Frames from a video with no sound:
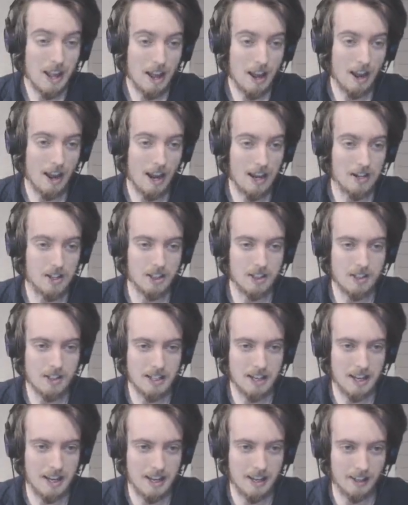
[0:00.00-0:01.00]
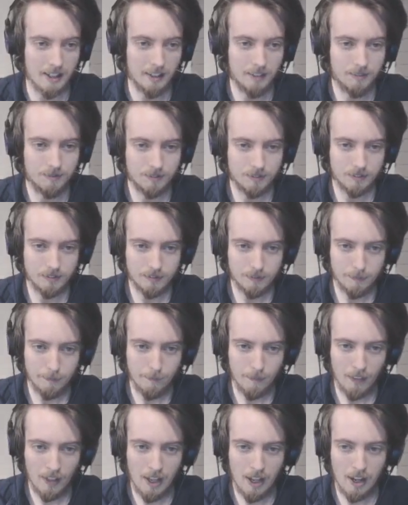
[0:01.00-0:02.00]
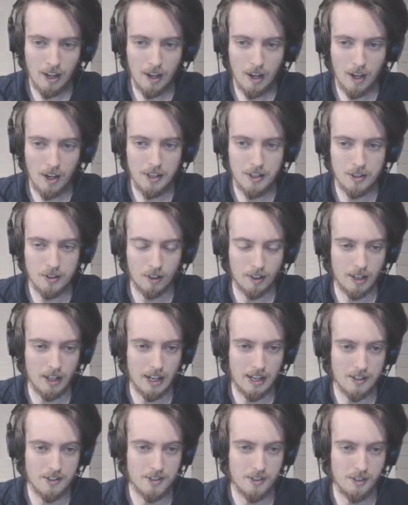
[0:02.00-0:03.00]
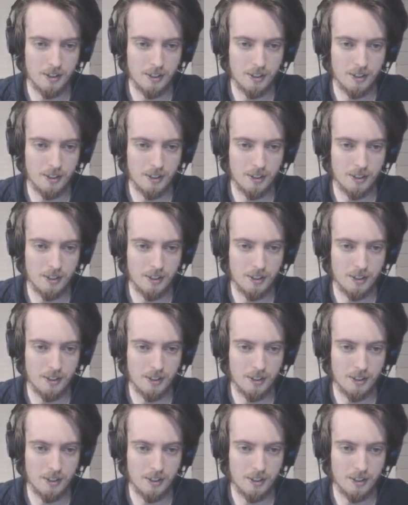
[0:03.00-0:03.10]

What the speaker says: As you can see here, you got the ads on